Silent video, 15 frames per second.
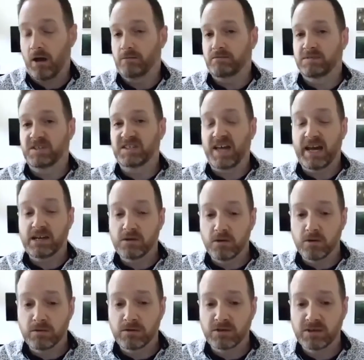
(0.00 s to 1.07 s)
Side
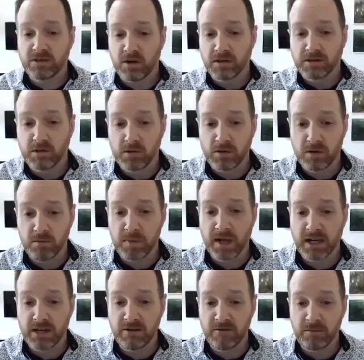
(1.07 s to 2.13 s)
note, she's also a
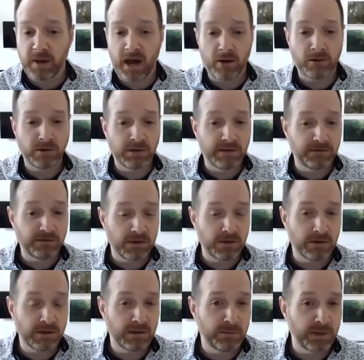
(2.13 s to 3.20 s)
competitive power lifter and
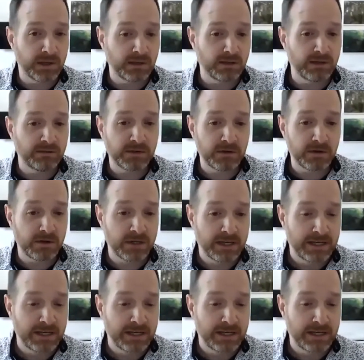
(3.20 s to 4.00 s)
Olympic lifter.